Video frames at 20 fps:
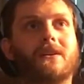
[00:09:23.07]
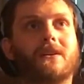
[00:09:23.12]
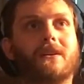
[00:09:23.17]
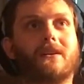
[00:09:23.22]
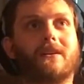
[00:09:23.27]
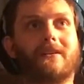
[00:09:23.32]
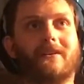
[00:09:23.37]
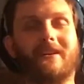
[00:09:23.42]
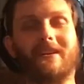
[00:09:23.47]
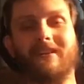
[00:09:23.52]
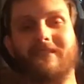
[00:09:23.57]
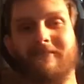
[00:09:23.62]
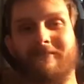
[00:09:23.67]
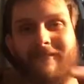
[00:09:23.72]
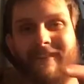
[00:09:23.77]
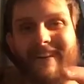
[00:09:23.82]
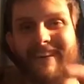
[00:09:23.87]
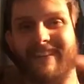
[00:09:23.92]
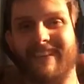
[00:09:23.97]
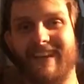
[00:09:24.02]
Kind of
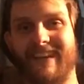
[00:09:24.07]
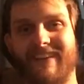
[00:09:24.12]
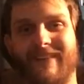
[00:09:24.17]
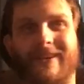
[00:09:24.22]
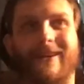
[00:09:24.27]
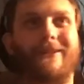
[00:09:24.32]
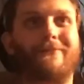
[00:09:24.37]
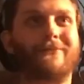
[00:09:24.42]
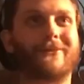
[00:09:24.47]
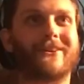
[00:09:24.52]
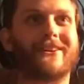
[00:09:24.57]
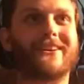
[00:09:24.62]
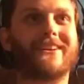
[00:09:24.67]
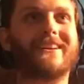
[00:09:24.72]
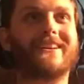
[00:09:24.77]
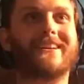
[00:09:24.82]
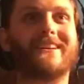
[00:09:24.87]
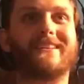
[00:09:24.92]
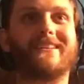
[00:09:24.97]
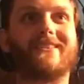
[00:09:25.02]
like that
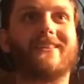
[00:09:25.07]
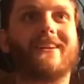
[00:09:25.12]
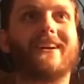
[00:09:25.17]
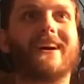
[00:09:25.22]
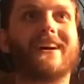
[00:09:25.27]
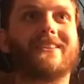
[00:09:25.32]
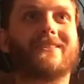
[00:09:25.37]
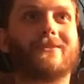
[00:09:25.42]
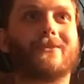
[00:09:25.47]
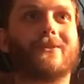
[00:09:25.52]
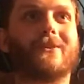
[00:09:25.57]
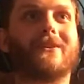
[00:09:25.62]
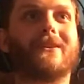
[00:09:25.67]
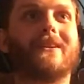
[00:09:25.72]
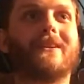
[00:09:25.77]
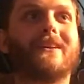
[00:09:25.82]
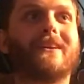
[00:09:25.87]
Lamborghini in the last one.